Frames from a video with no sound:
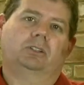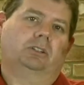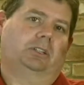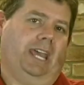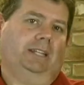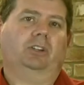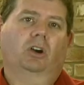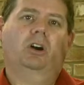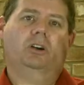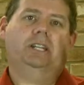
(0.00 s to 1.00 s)
get
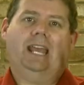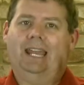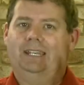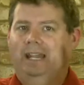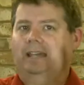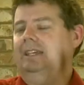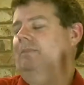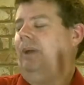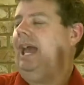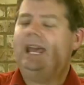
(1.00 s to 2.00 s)
God and
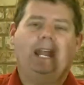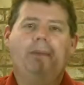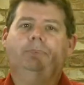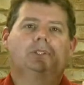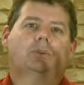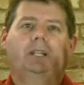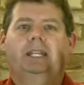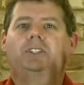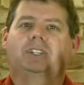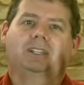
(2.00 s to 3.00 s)
nothing bad happens
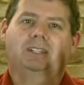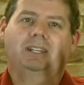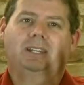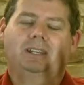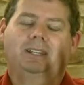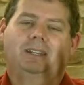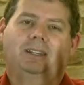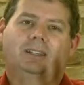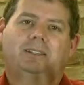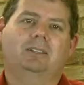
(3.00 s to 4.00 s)
religion,
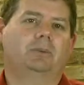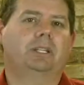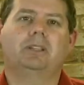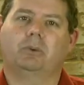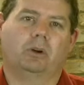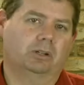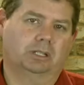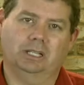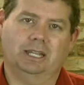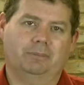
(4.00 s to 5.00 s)
you're in the wrong
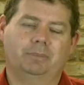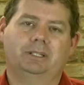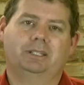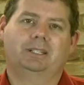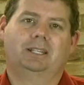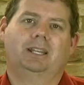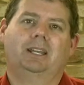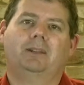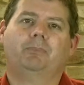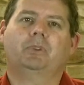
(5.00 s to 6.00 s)
club.
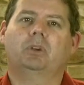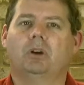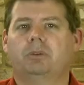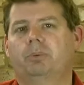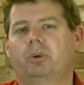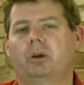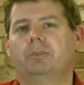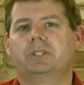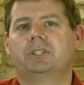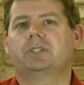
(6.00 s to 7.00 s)
God
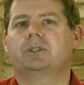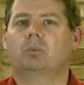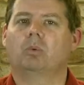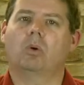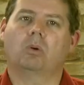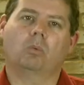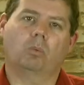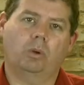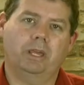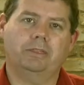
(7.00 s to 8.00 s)
promises to walk
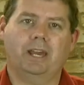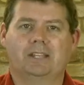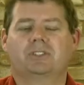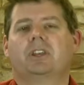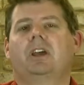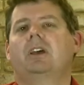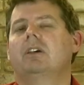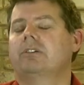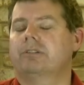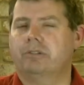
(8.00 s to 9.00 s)
with us
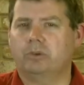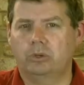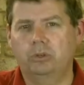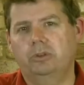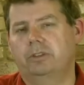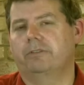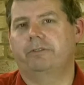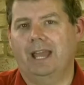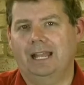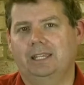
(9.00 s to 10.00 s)
through the
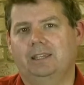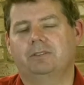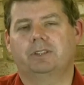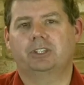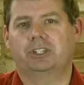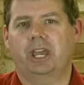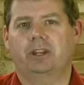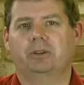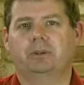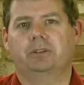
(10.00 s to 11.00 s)
valley of the
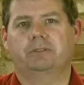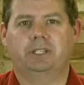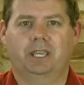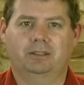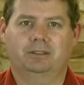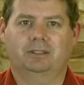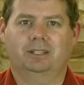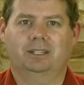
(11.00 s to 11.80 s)
shadow of death.